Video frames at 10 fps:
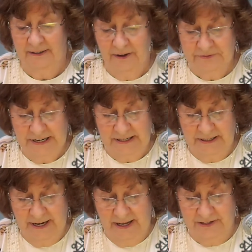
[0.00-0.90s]
of
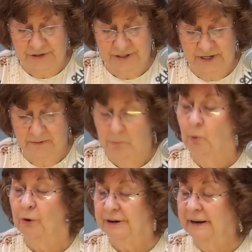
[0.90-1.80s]
technology,
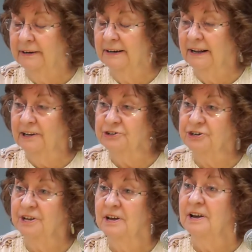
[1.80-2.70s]
more
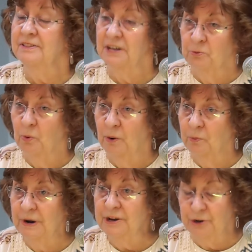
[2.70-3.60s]
technology than what
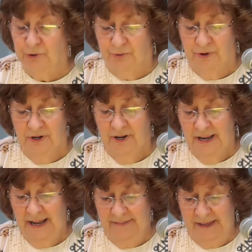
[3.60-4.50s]
we knew
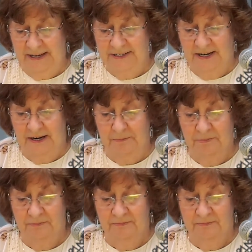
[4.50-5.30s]
at that time.